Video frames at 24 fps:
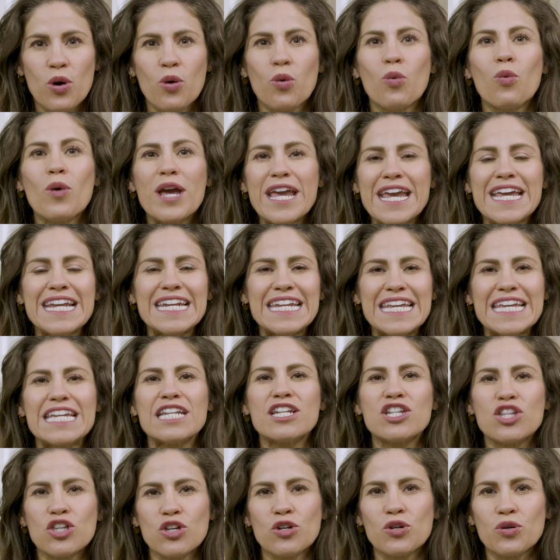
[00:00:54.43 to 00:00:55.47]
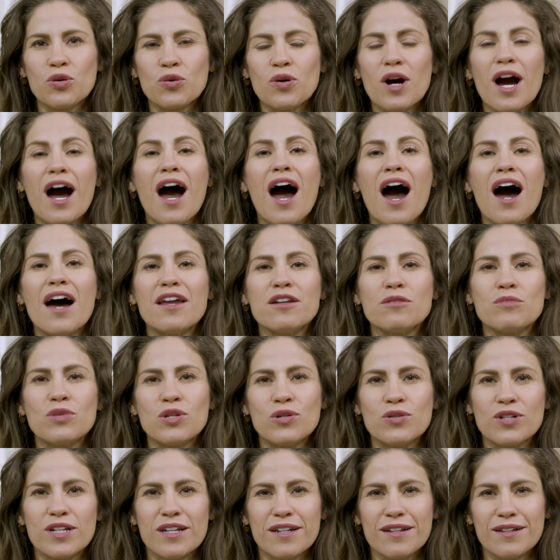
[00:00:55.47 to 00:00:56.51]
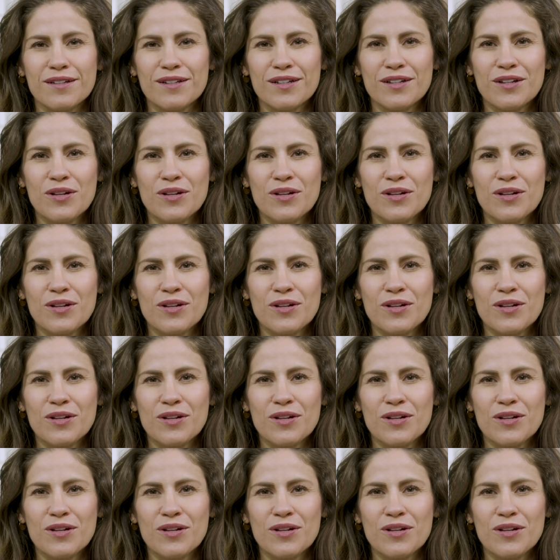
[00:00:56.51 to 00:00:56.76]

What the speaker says: We need you unmuted.